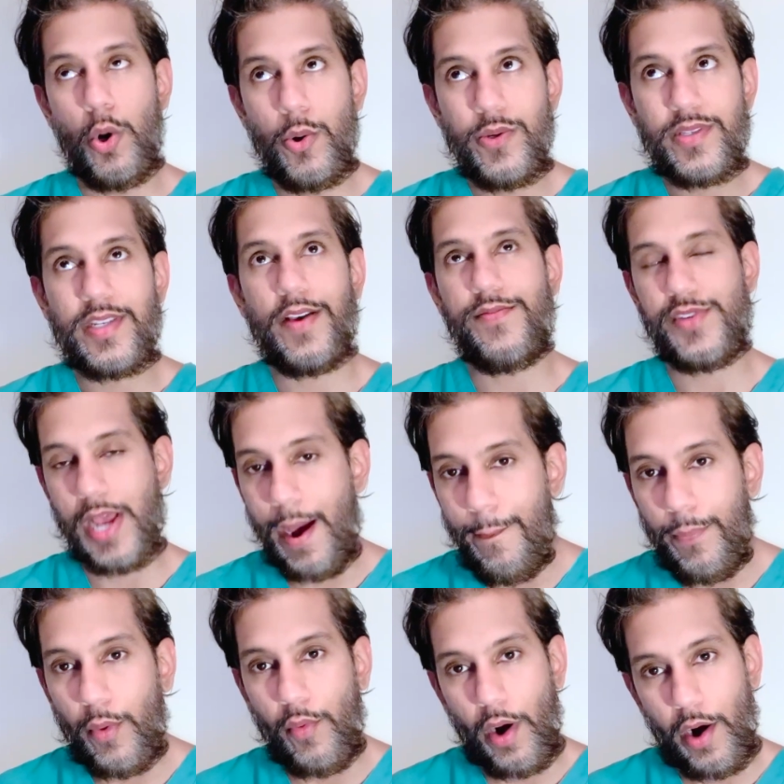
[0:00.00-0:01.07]
Most have
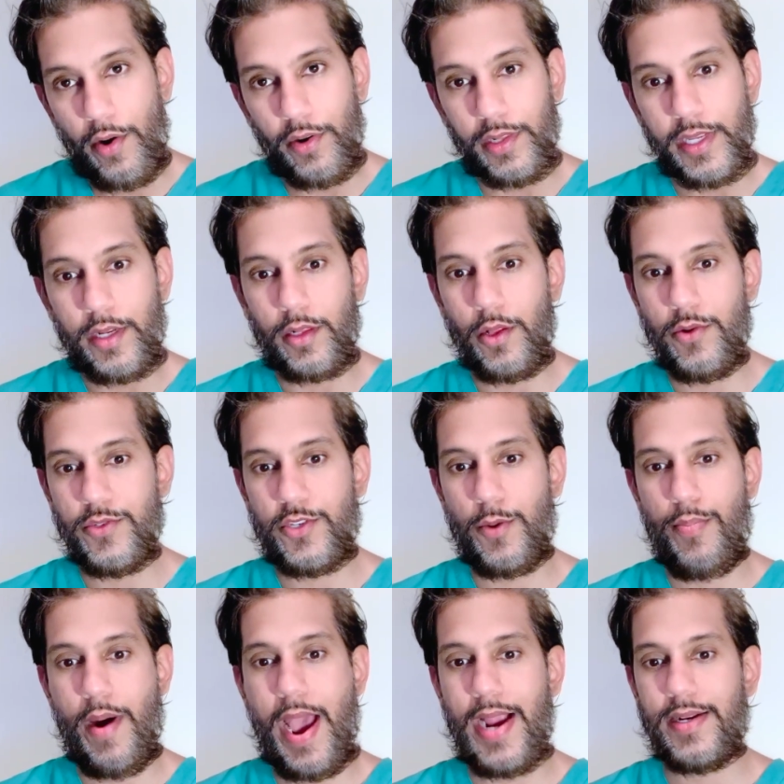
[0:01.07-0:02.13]
temporarily closed
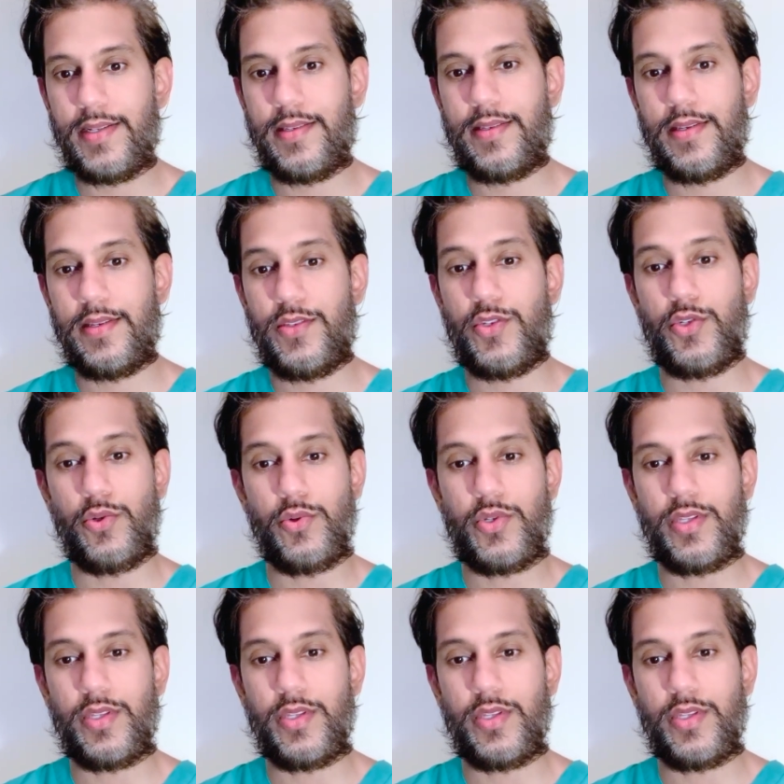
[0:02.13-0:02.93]
their practices due